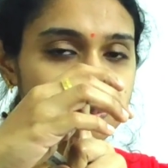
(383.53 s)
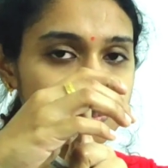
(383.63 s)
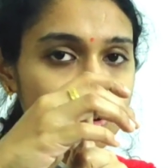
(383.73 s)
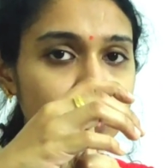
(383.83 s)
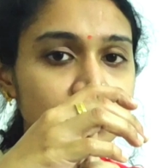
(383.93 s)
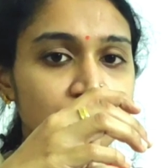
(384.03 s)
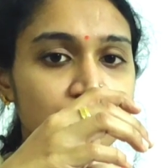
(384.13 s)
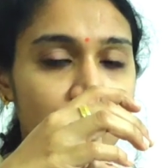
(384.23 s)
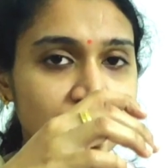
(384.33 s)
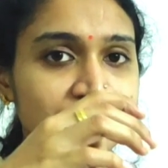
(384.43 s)
both
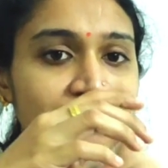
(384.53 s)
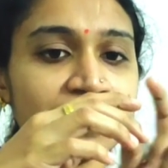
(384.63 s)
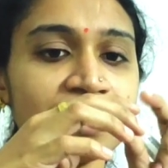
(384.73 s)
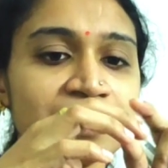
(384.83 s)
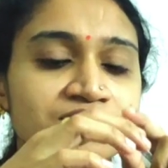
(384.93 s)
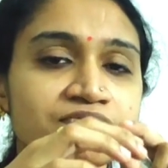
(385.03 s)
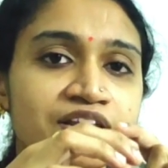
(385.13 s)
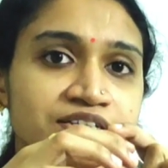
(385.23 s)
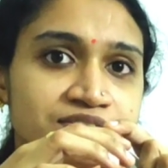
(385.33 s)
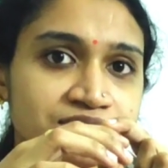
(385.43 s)
proximal as well
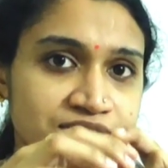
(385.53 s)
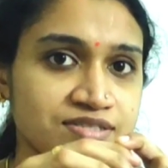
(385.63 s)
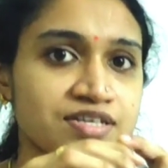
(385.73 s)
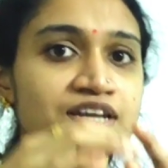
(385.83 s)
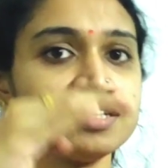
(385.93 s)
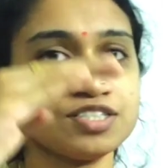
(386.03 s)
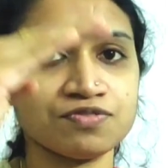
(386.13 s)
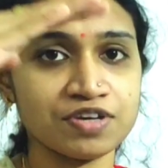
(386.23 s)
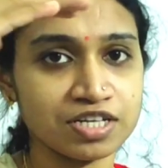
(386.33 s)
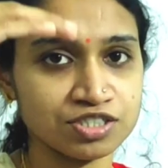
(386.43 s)
as distal
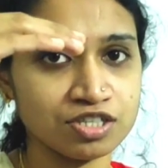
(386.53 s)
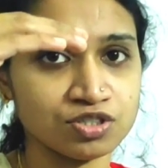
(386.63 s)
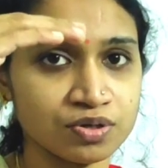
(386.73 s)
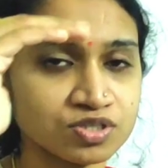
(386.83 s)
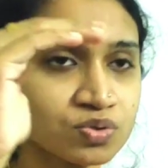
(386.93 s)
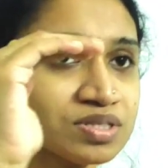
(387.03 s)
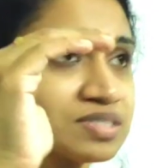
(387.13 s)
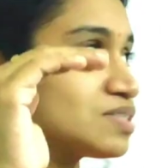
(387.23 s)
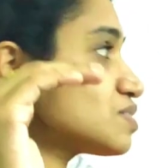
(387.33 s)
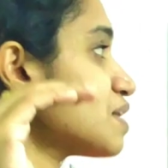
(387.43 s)
interphalangeal joint. So
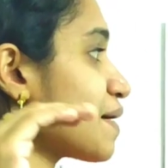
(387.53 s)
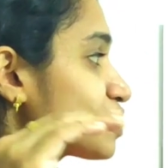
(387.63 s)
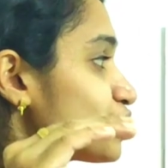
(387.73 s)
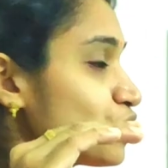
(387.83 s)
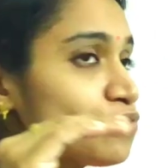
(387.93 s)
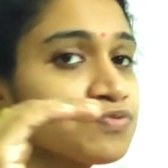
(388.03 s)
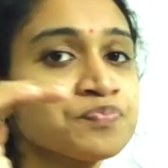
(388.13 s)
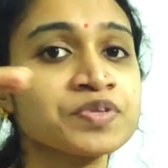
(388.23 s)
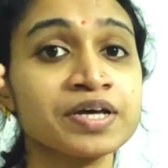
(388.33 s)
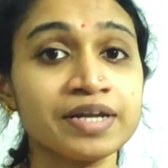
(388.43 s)
this is the action of
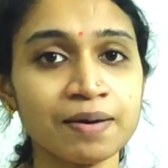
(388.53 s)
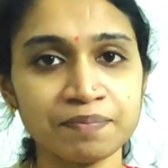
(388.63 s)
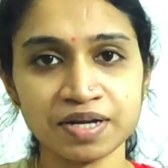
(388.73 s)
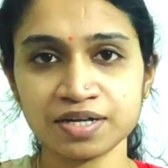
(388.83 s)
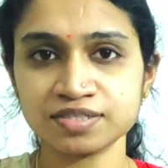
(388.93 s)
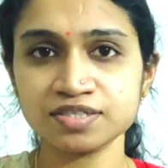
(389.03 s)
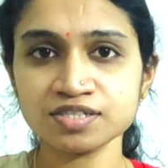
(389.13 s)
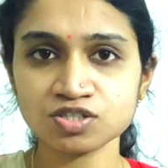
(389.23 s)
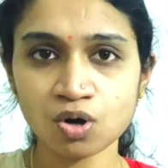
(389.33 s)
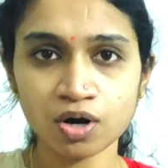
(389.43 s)
lumbricals.
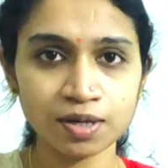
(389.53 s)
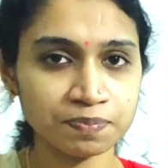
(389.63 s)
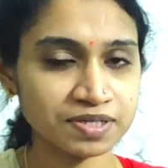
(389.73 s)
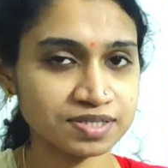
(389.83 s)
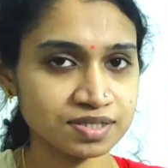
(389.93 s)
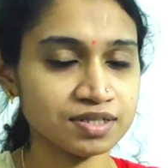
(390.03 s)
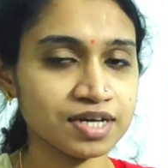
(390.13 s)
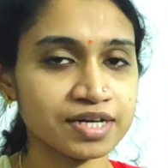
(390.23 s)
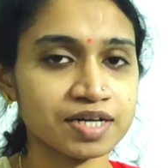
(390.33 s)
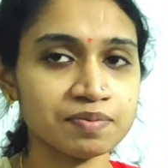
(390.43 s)
Just call a person
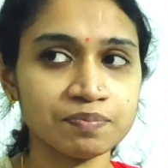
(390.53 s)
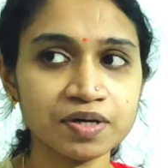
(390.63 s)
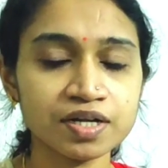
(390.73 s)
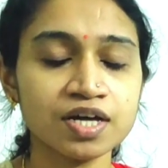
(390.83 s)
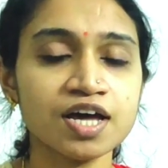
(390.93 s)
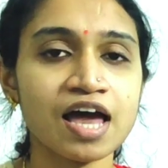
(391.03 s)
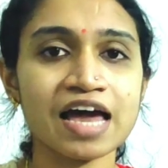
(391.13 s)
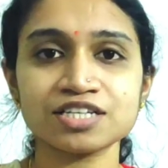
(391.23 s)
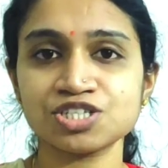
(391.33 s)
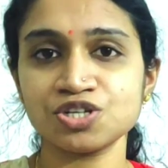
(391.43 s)
and remember
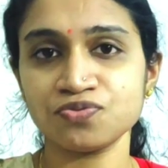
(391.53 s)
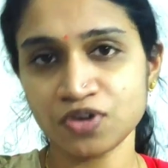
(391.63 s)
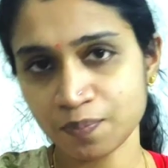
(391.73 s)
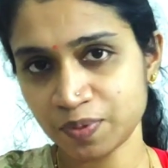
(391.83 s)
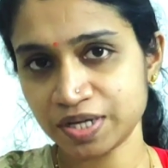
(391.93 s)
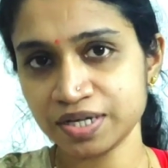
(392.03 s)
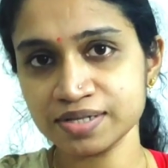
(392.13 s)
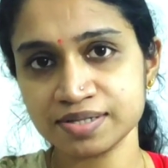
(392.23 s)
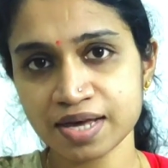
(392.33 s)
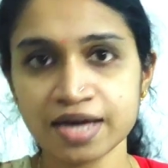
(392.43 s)
action of
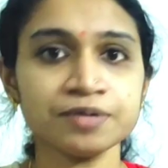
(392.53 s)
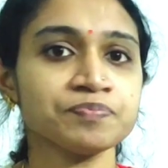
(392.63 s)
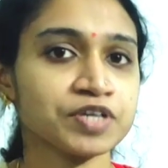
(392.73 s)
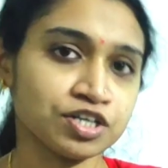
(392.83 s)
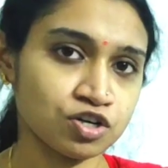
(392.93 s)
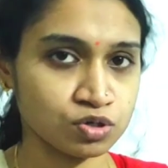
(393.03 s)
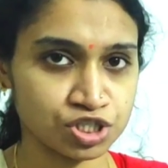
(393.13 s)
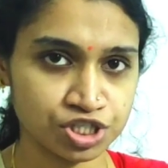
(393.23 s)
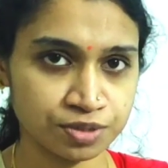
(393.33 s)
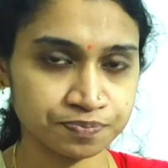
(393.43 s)
lumbricals and
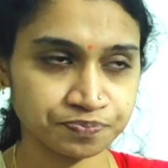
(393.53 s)
interosseous.